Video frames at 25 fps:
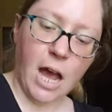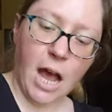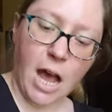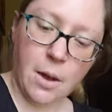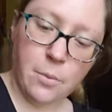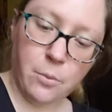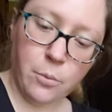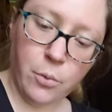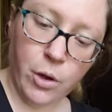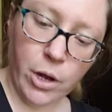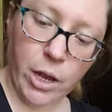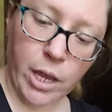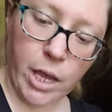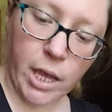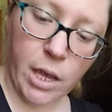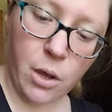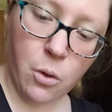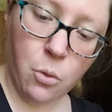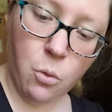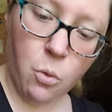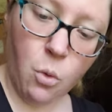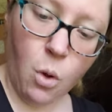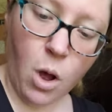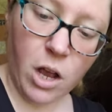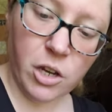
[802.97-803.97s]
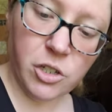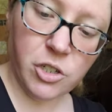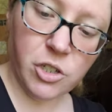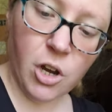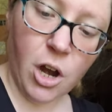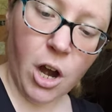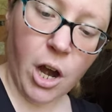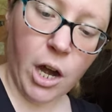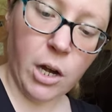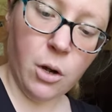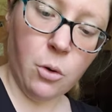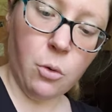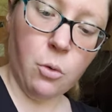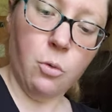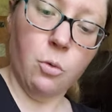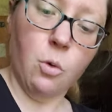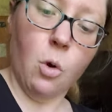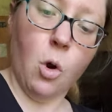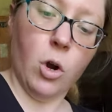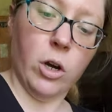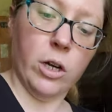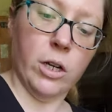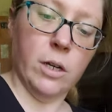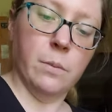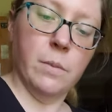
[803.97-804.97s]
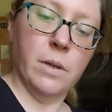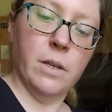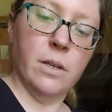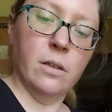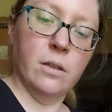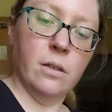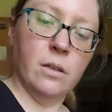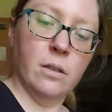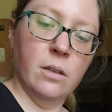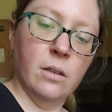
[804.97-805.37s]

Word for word: Ombre Wash Art Warm